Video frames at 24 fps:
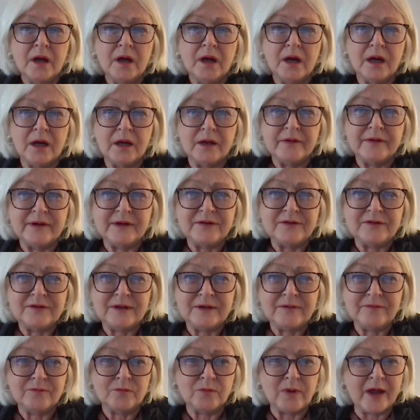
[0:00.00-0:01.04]
Uh, they
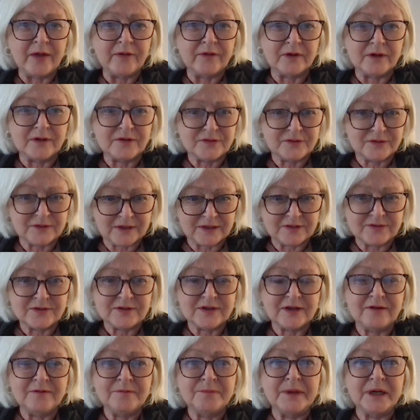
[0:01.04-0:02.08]
seem rather extensive,